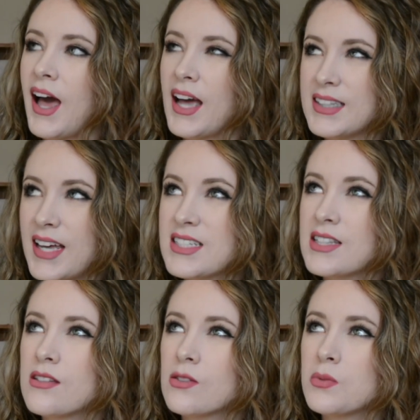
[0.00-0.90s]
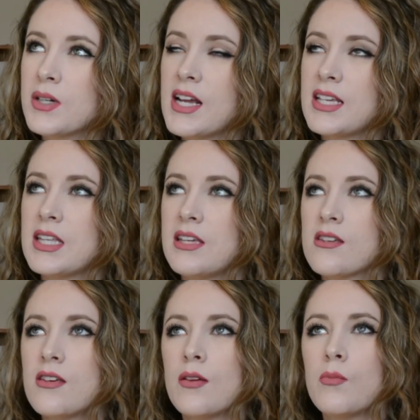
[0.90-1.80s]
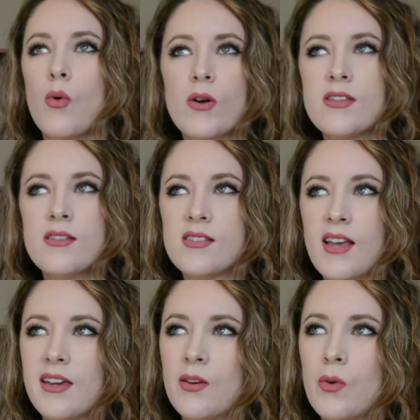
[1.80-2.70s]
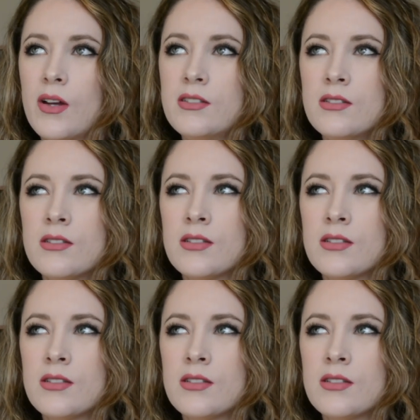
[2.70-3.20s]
I liked this one, I think, more than the second one.